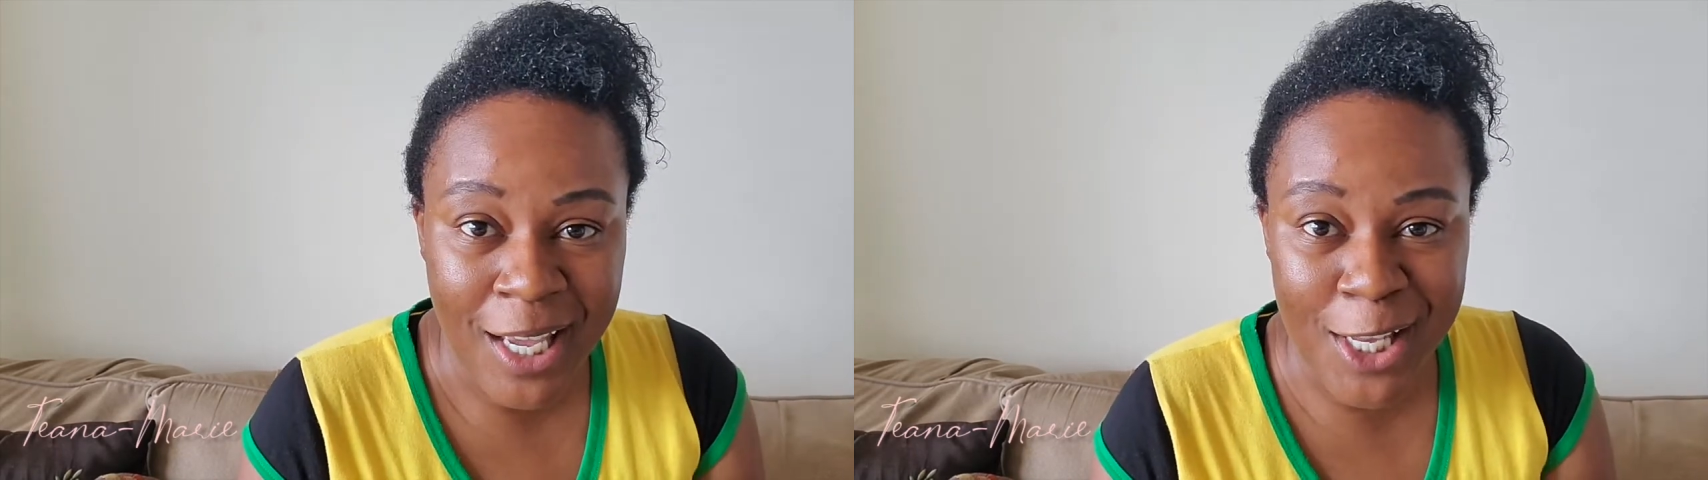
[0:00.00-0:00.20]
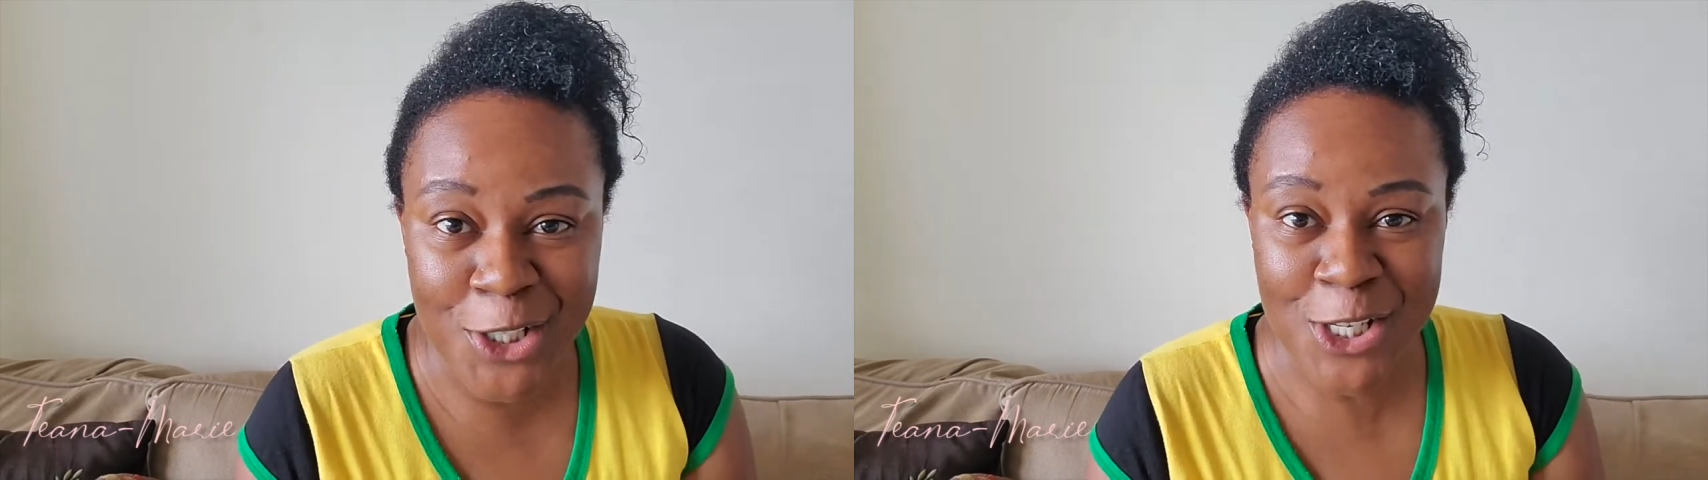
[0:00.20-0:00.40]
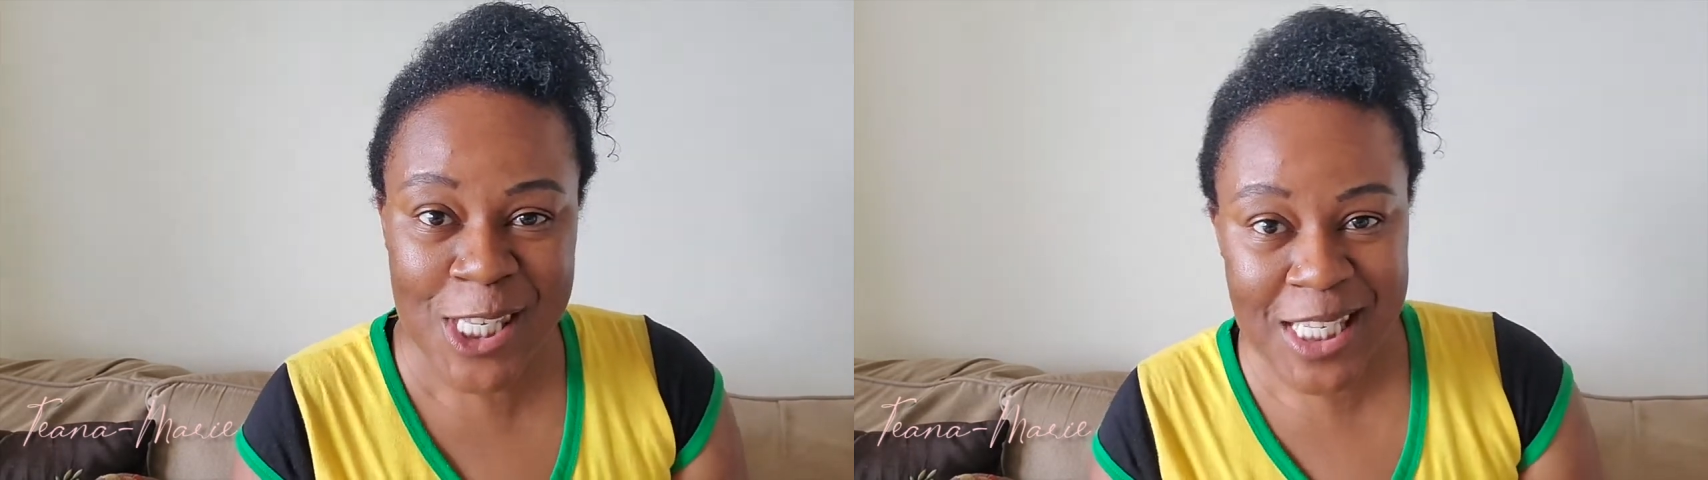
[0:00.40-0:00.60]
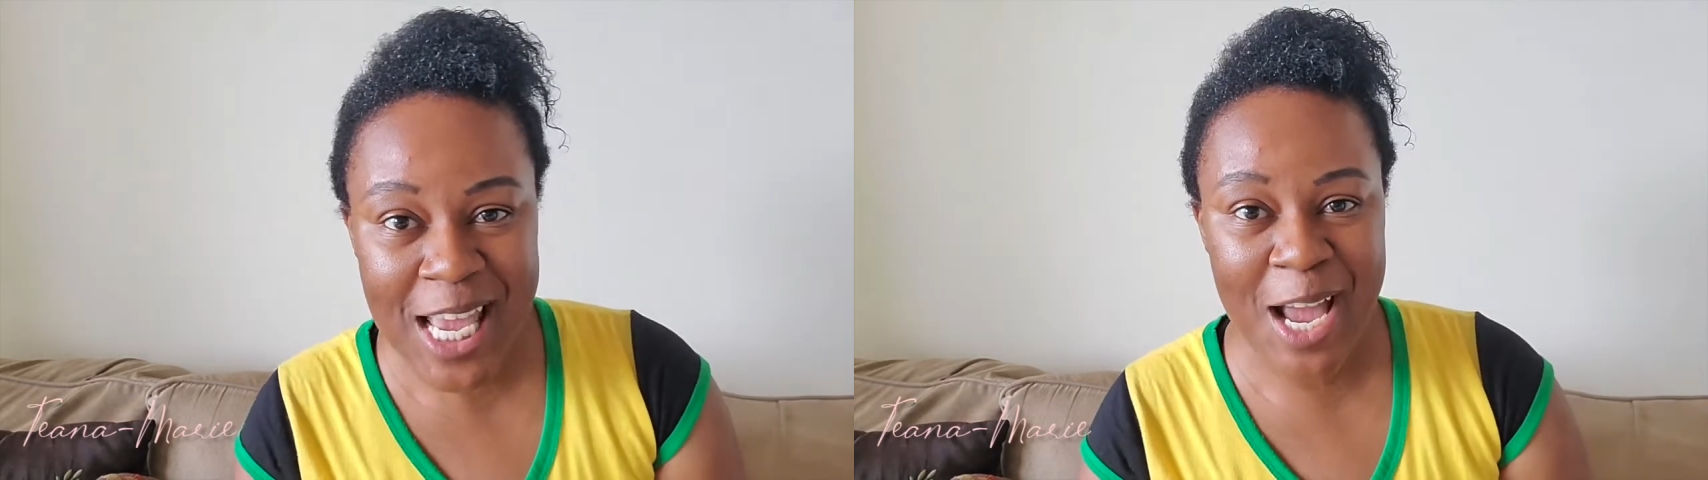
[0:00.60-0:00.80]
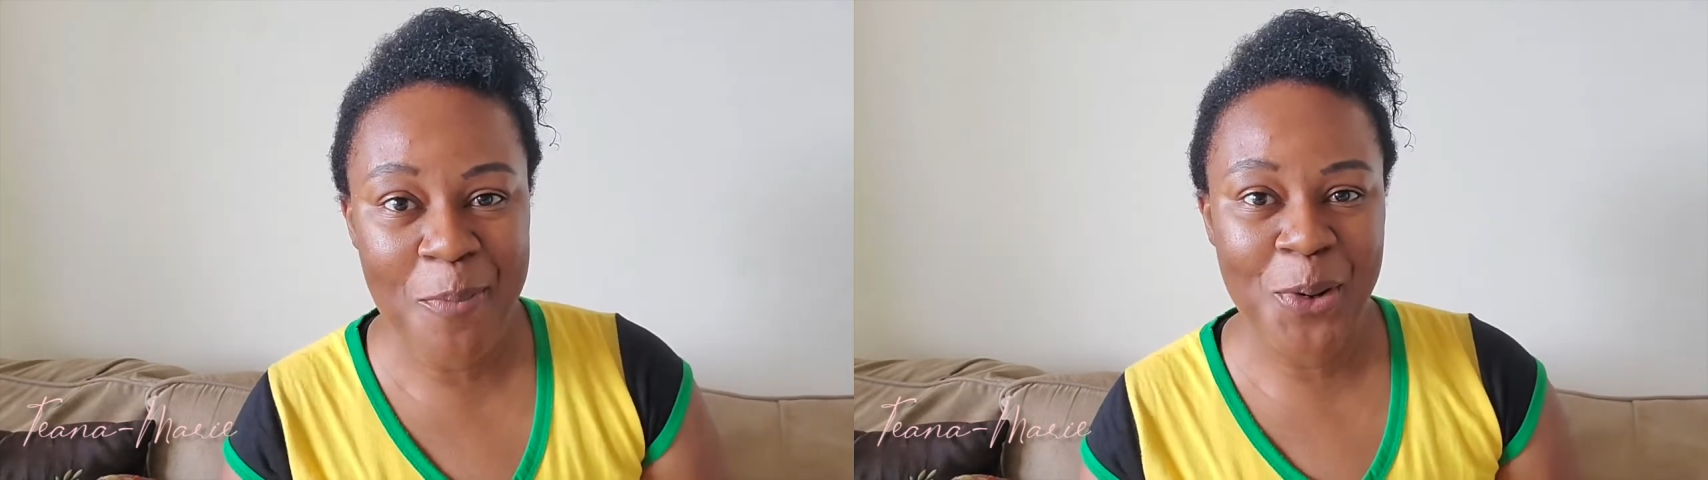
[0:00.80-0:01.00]
and just
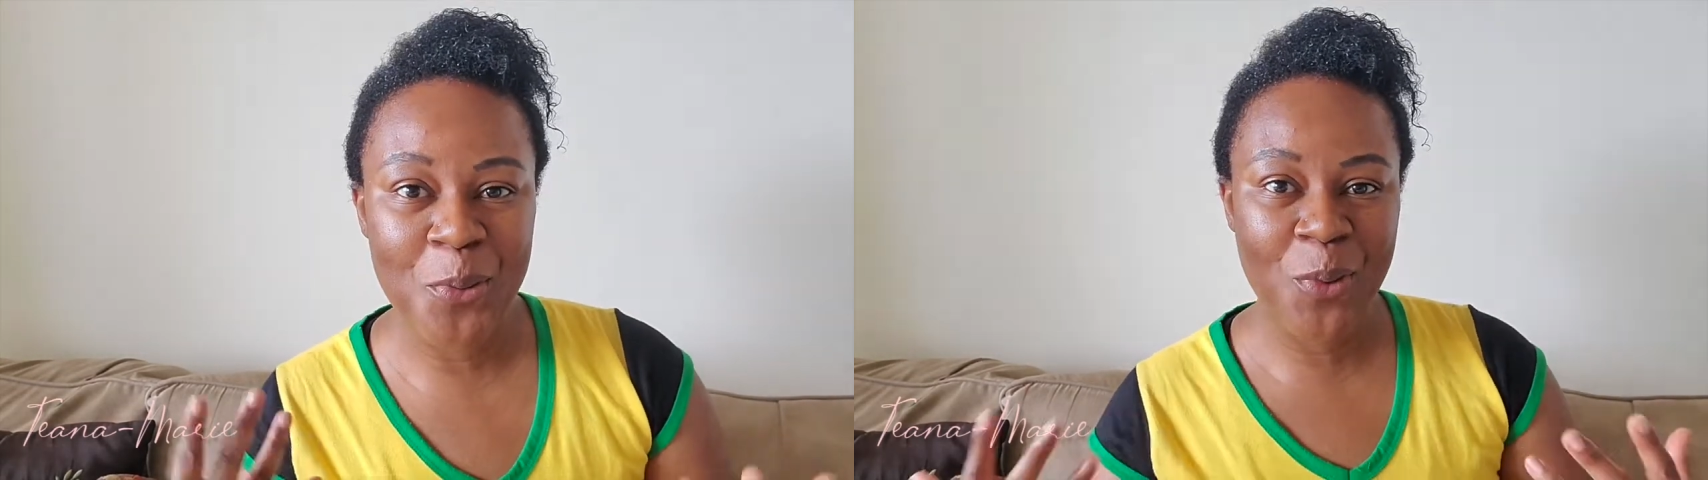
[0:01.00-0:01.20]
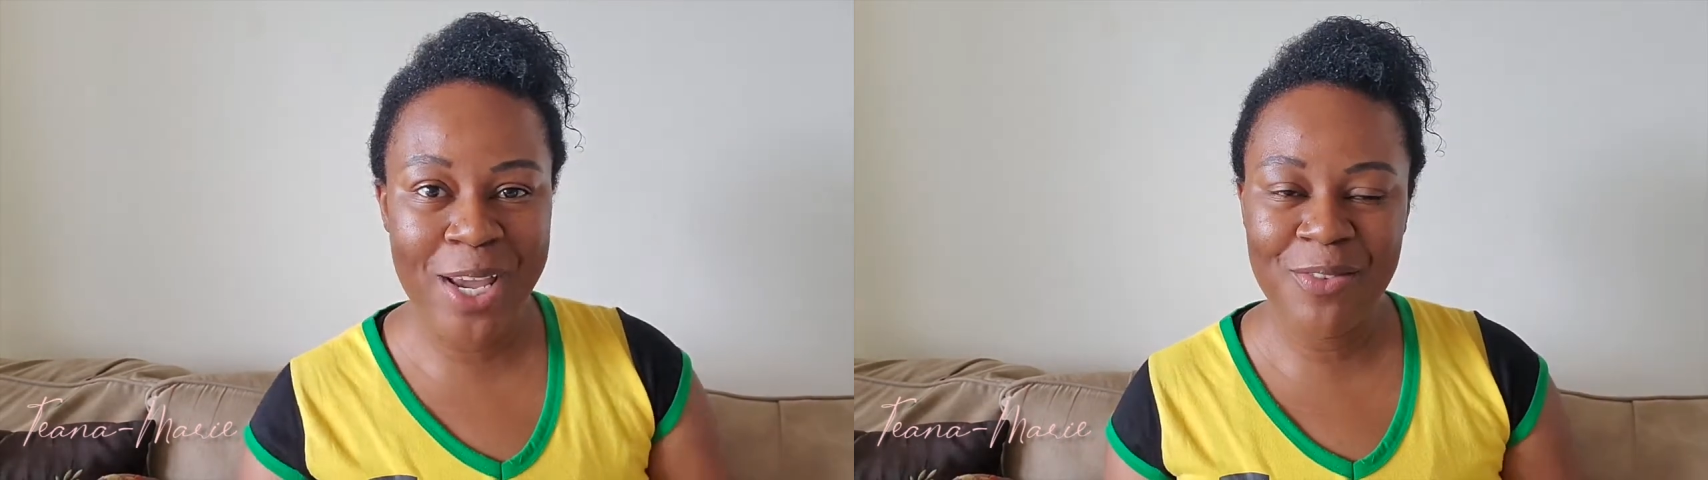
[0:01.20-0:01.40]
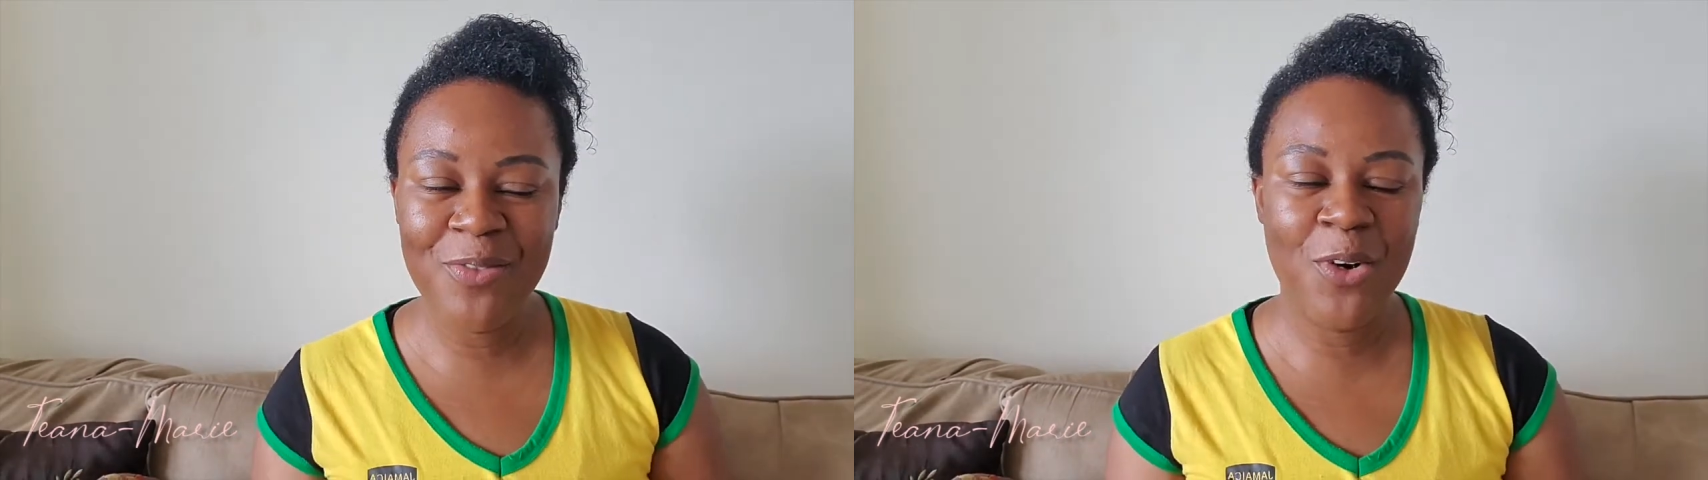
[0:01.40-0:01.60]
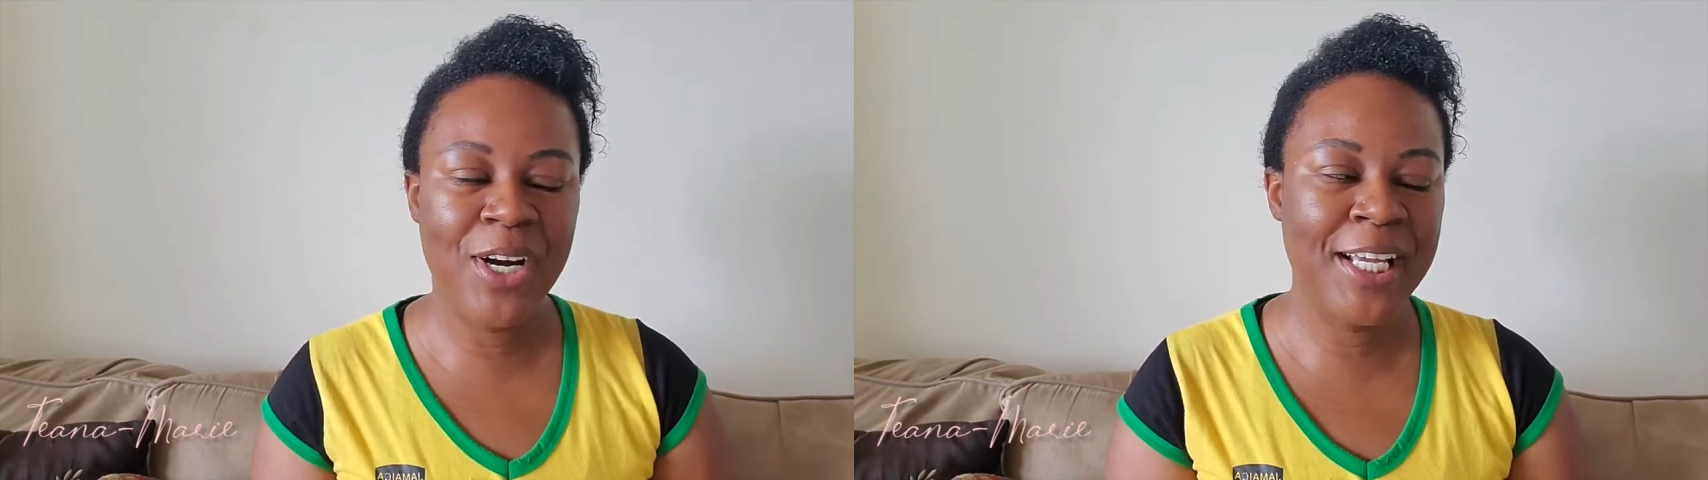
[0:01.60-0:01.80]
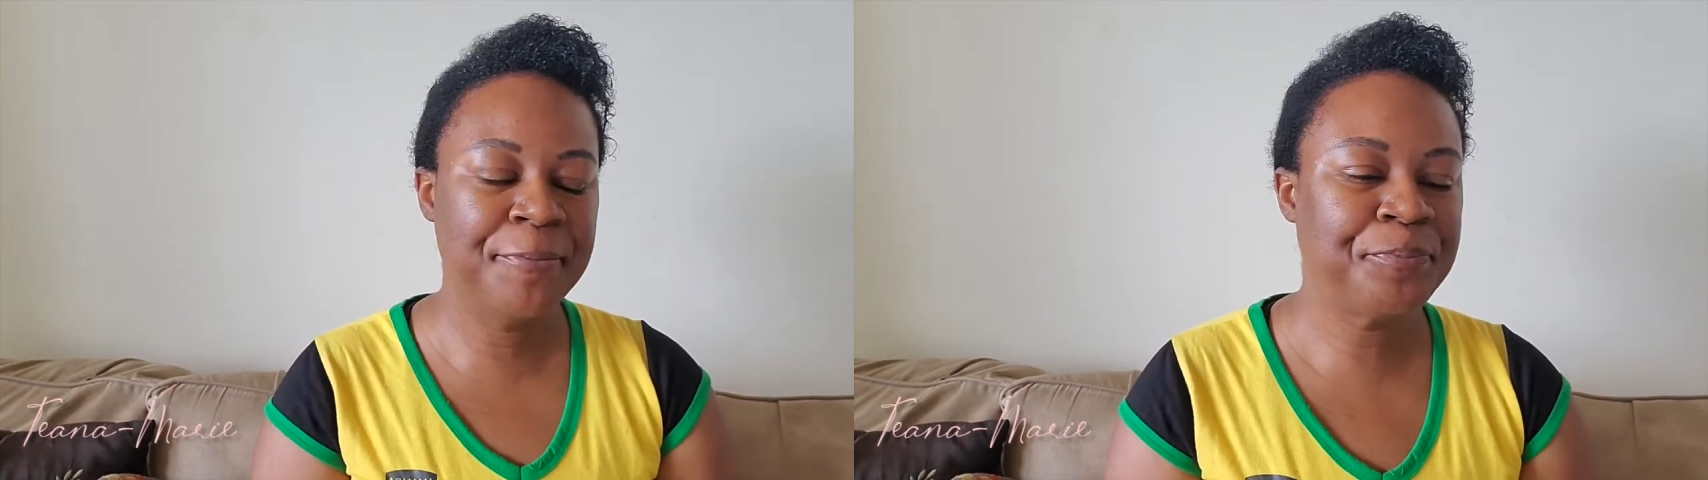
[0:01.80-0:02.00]
stay up and wait for
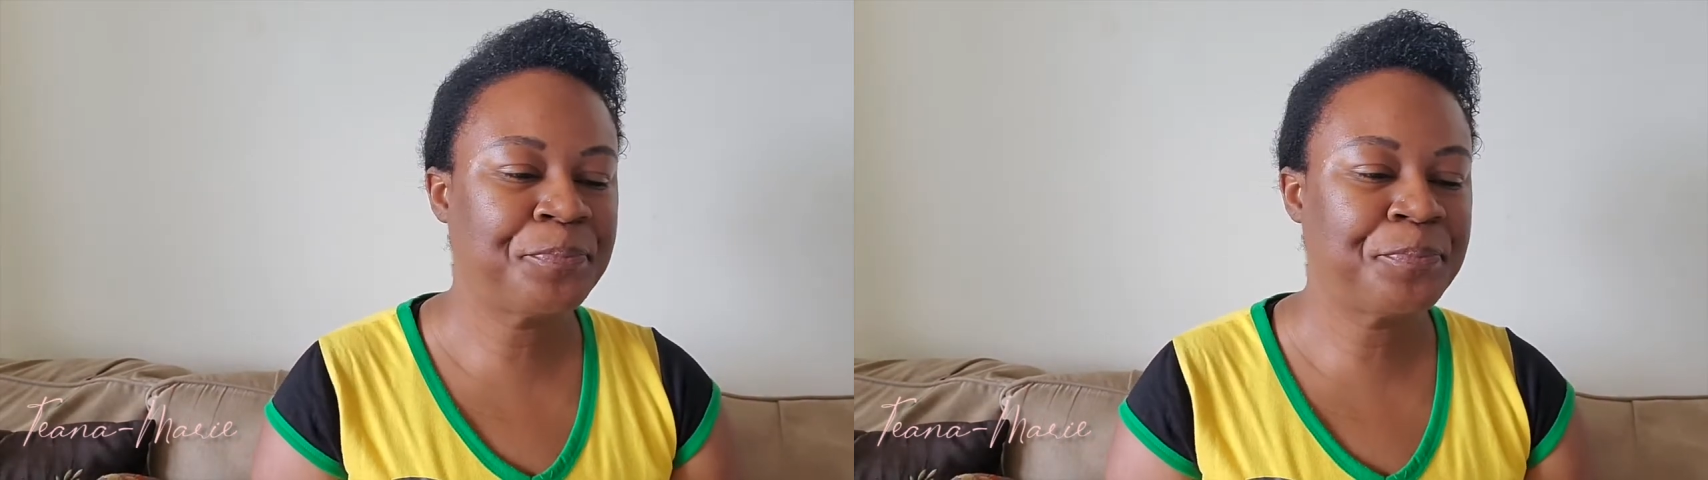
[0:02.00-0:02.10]
it?